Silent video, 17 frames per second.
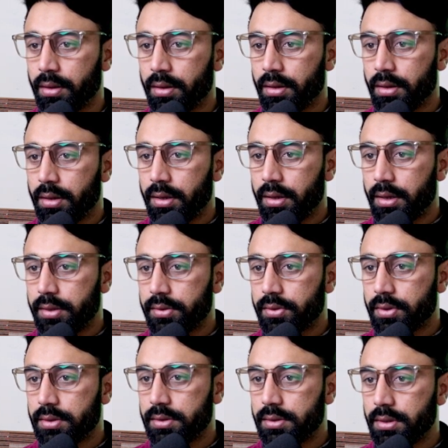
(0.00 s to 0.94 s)
As you can
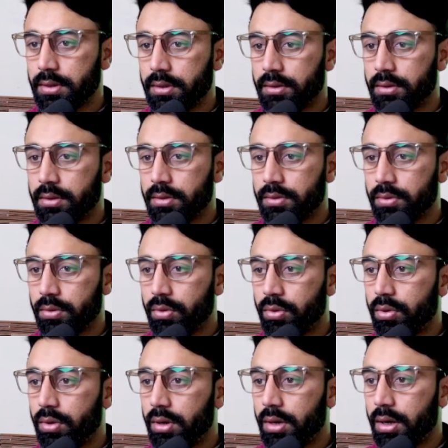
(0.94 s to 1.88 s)
see, these all
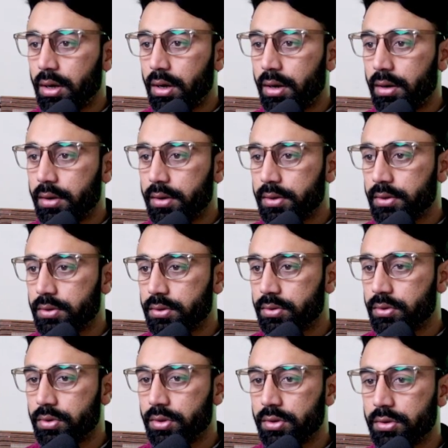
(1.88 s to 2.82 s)
are
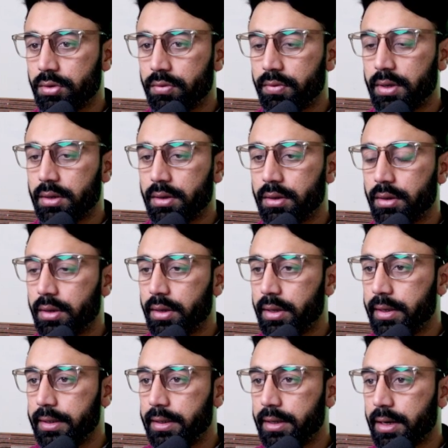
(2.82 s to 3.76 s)
301
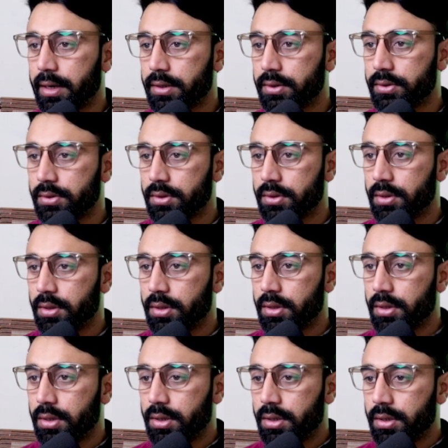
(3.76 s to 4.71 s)
redirect.
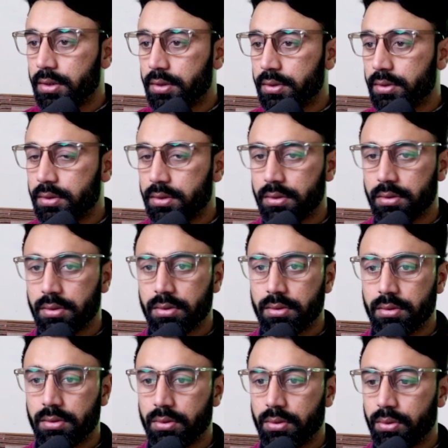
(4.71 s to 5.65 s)

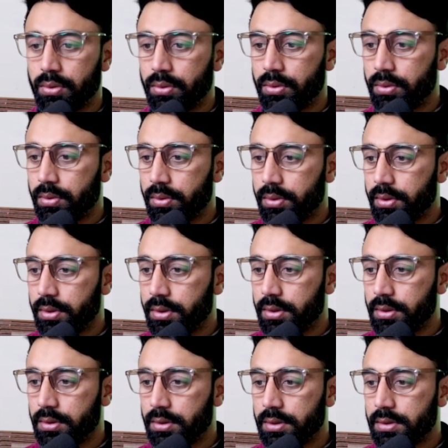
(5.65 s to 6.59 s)
So
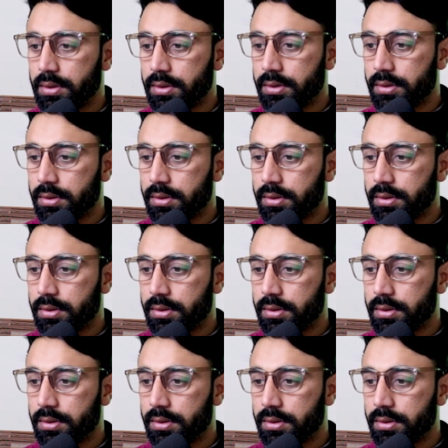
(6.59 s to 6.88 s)
this is